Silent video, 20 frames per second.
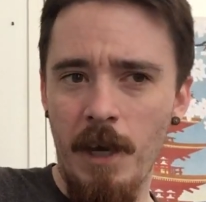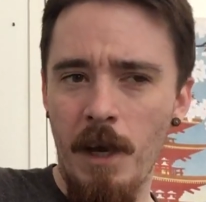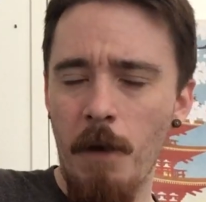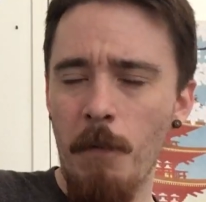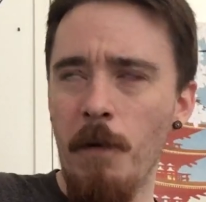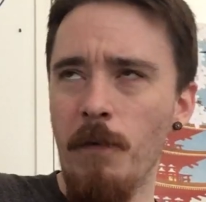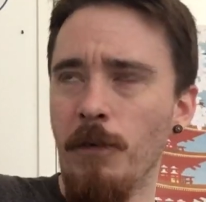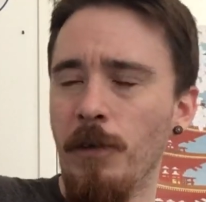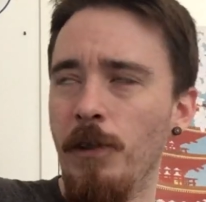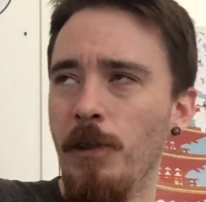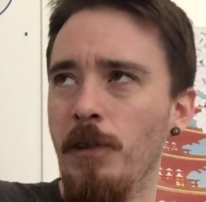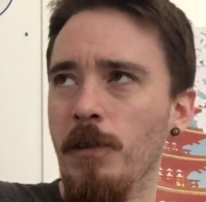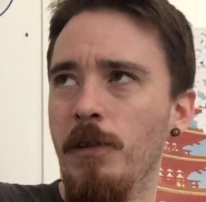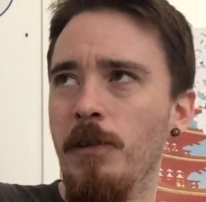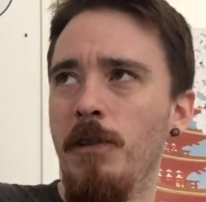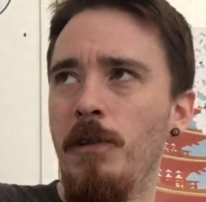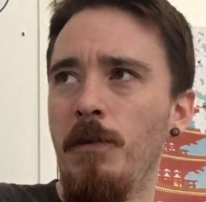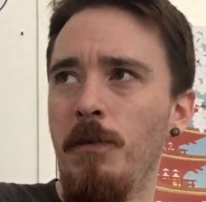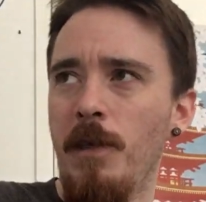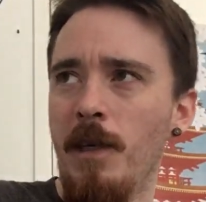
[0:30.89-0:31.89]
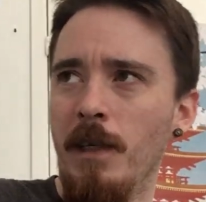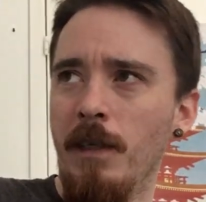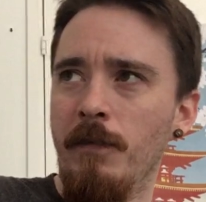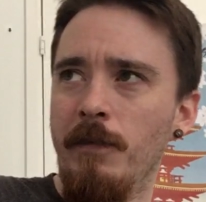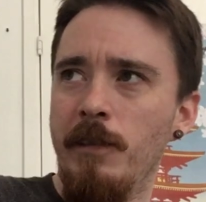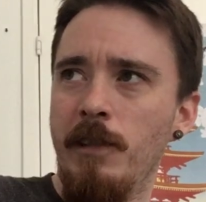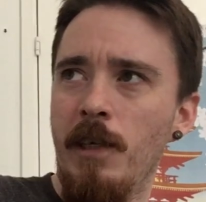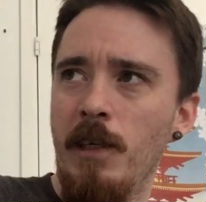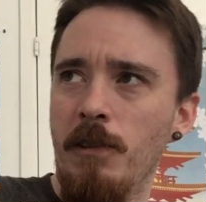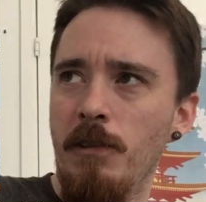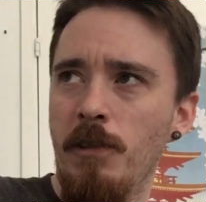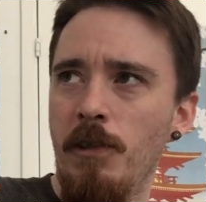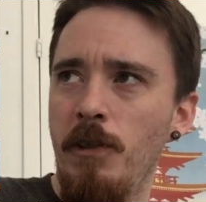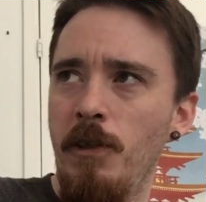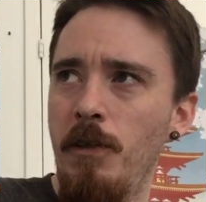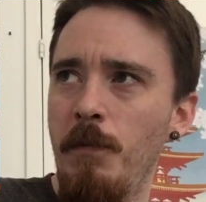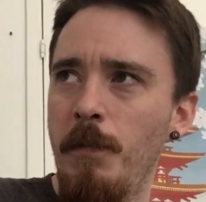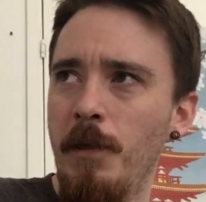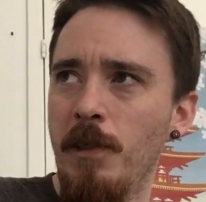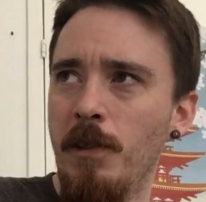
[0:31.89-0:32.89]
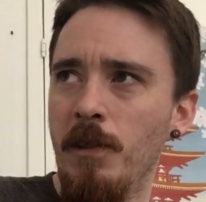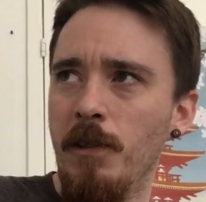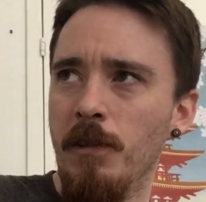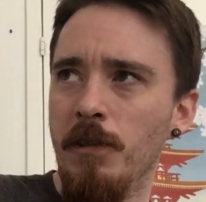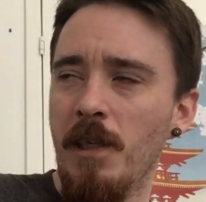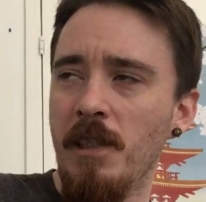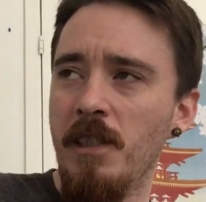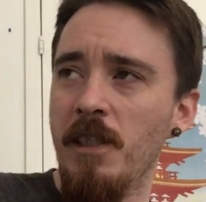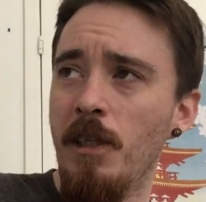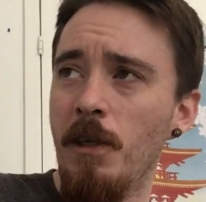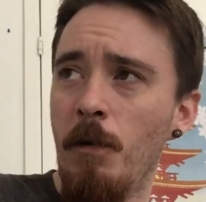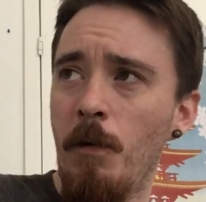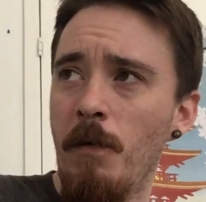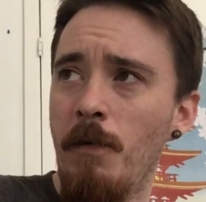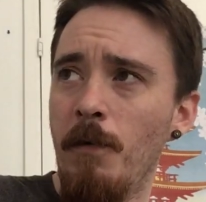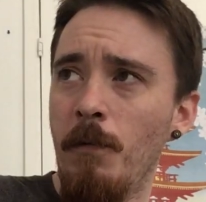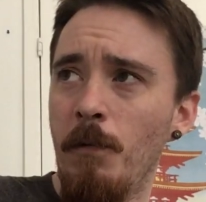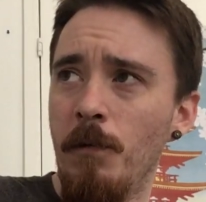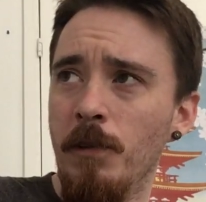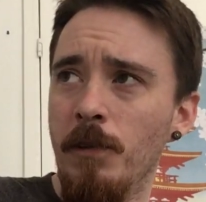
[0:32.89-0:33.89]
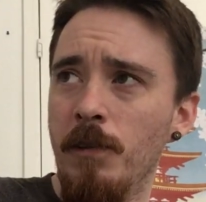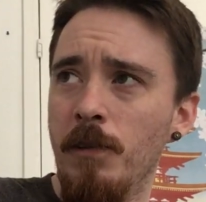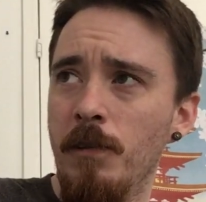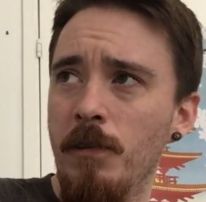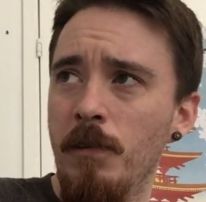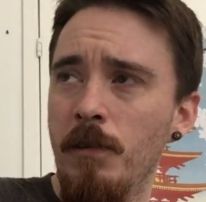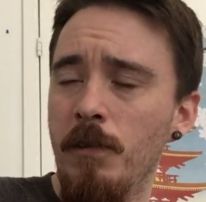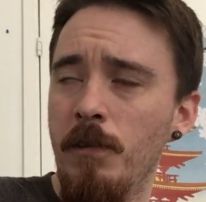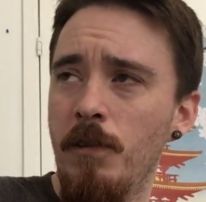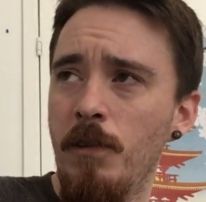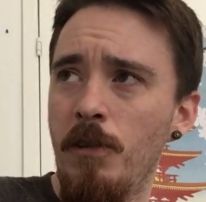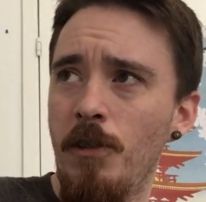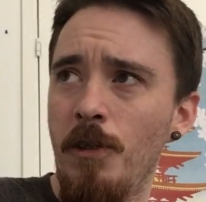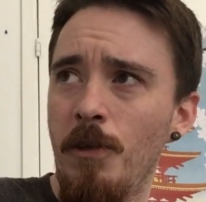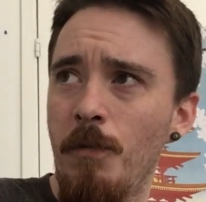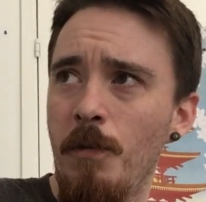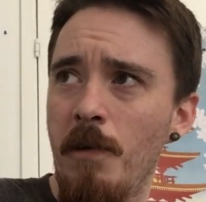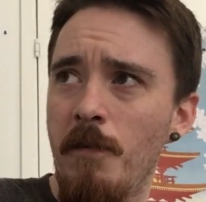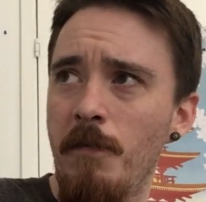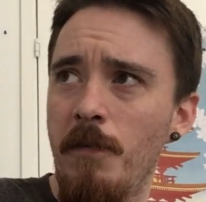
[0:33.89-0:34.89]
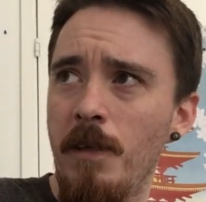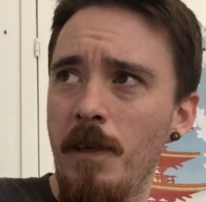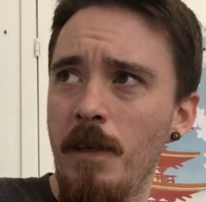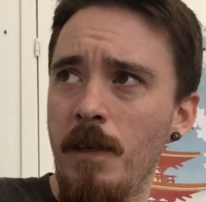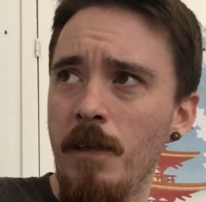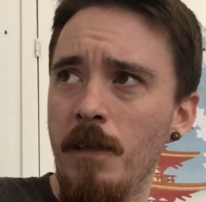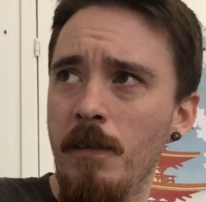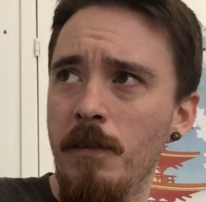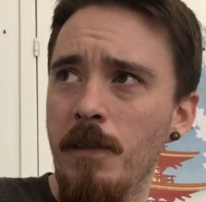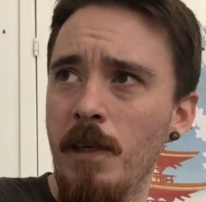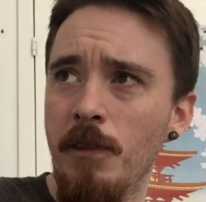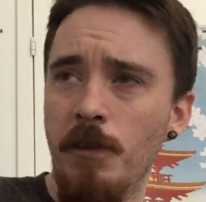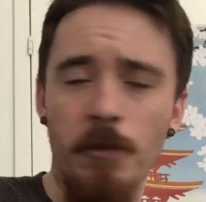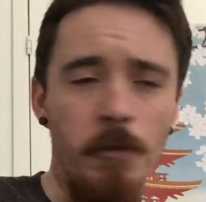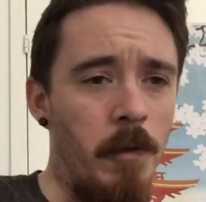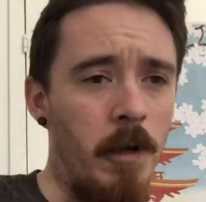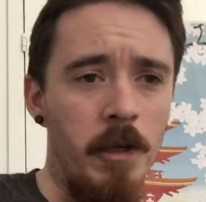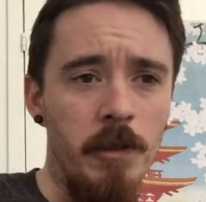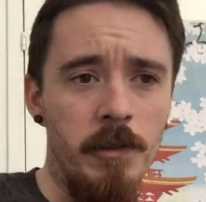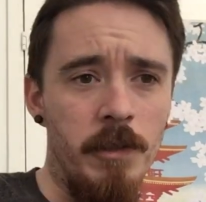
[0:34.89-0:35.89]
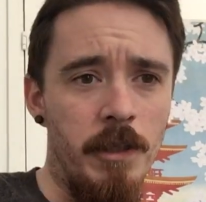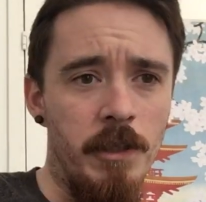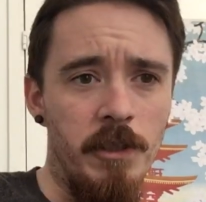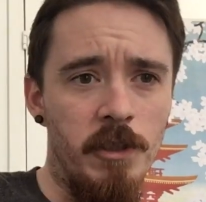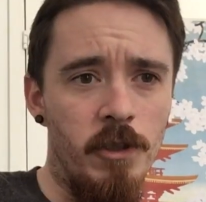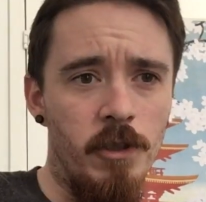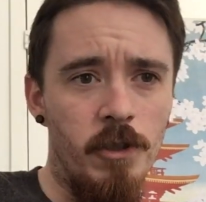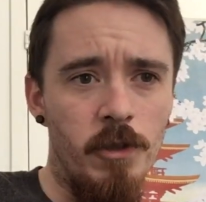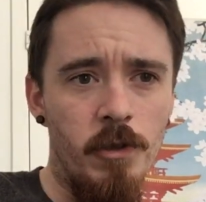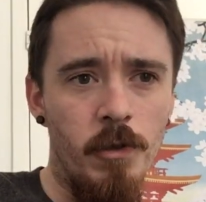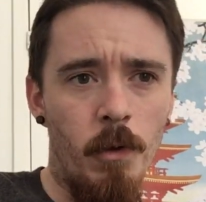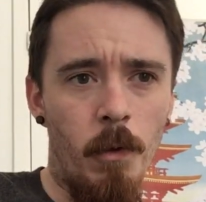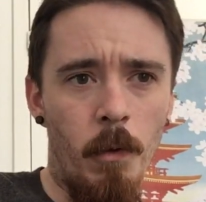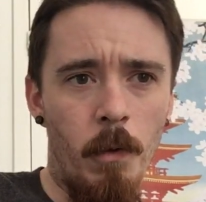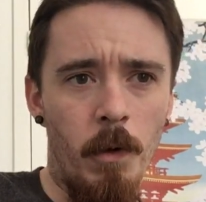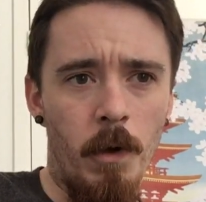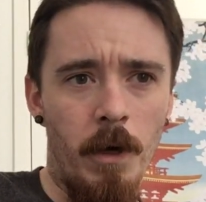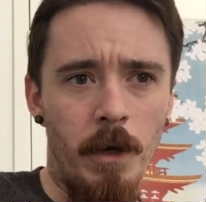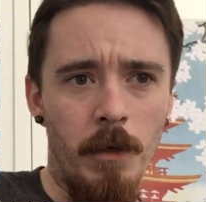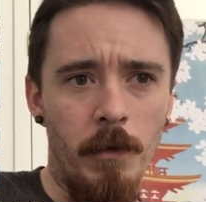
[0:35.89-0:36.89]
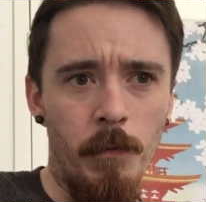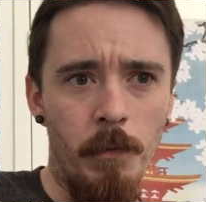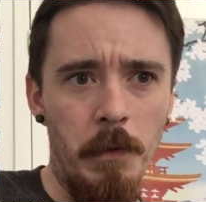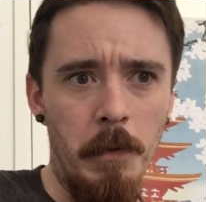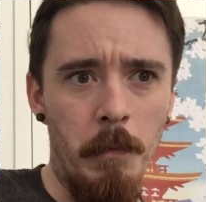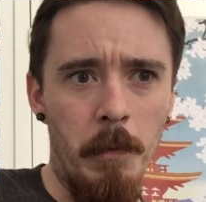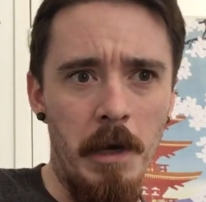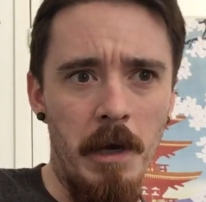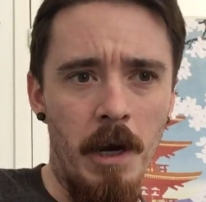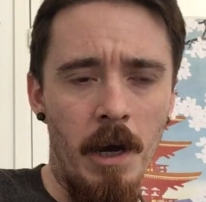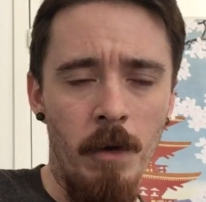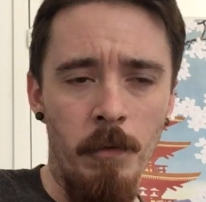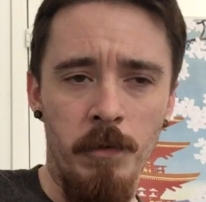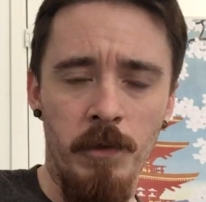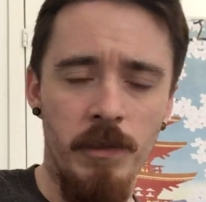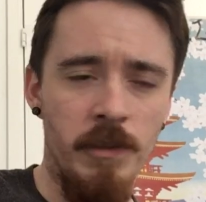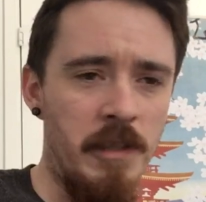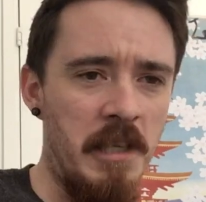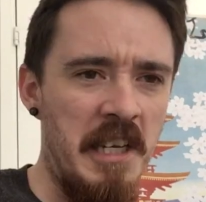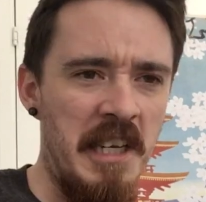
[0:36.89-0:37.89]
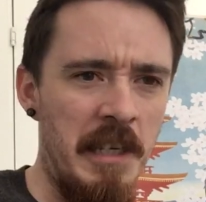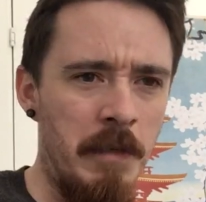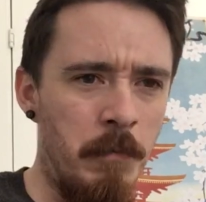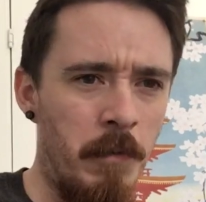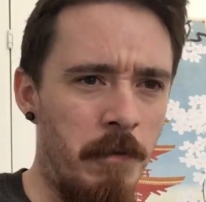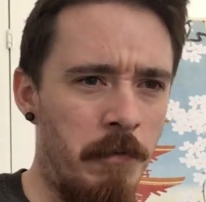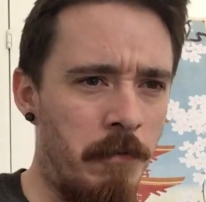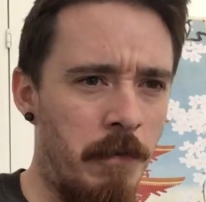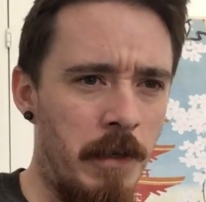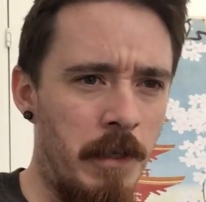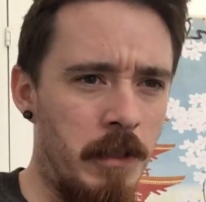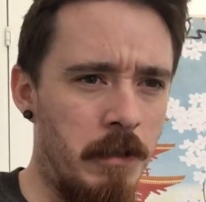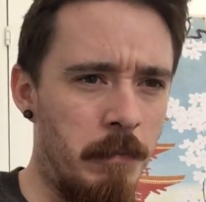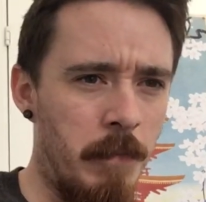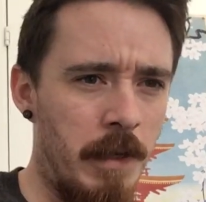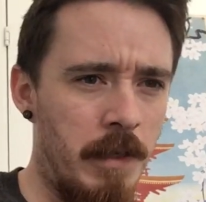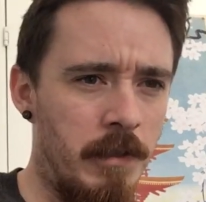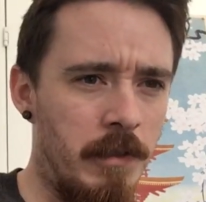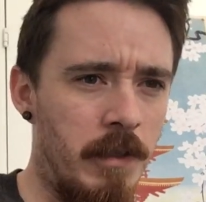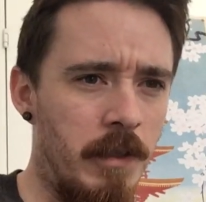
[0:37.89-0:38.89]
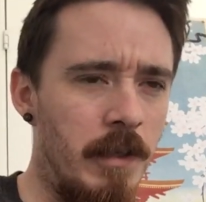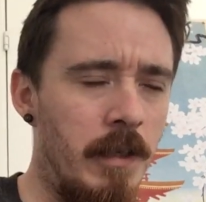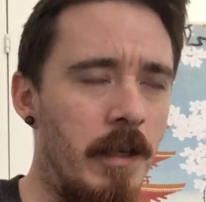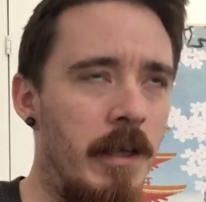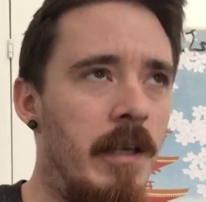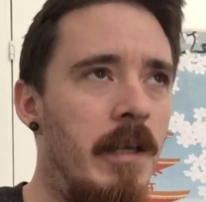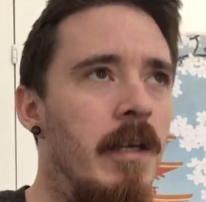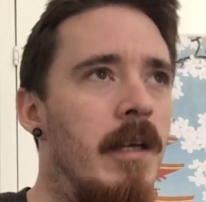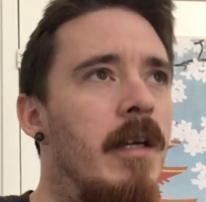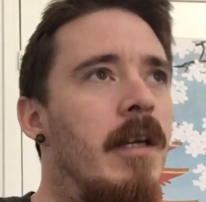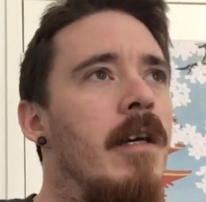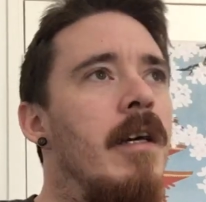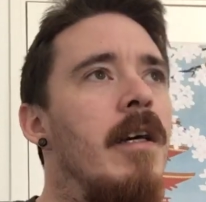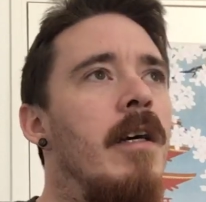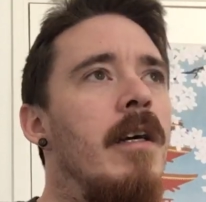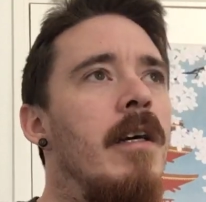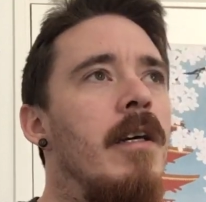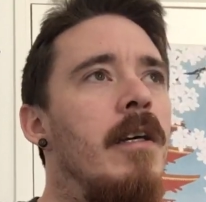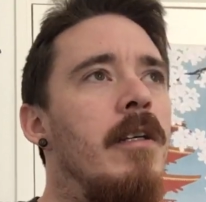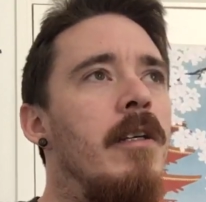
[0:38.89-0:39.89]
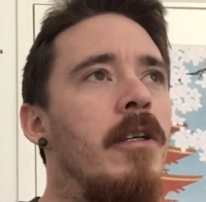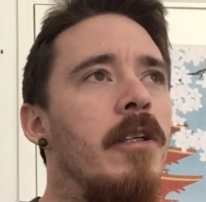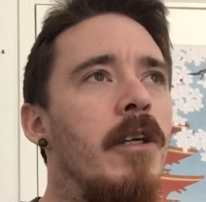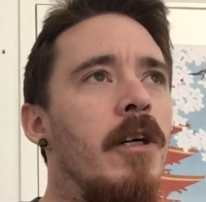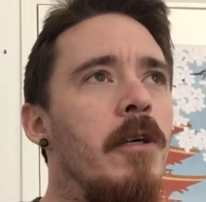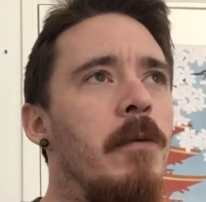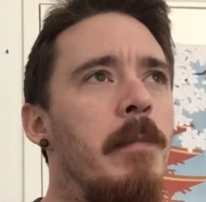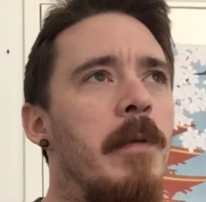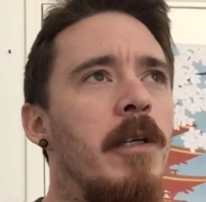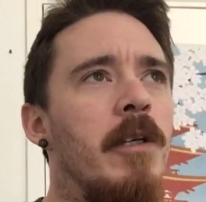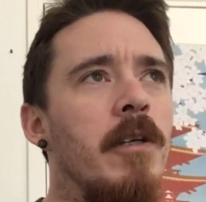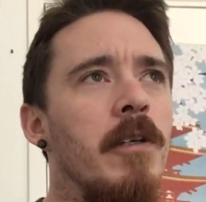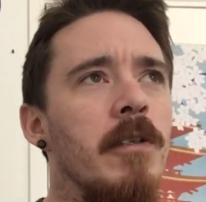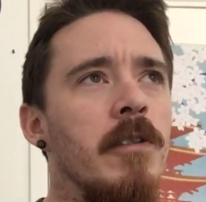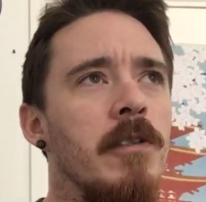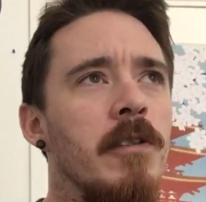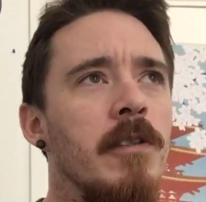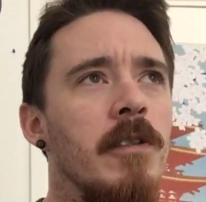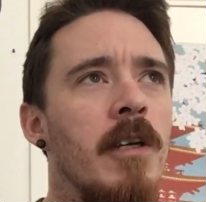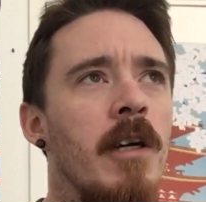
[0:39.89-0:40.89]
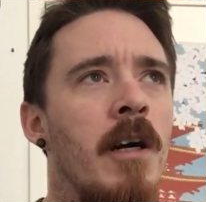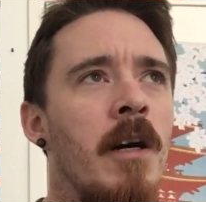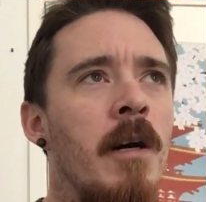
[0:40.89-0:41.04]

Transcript: whether or not to get another tattoo, because I didn't know if it was to do with the tattoo artists or with the way I was dealing with things, basically. Because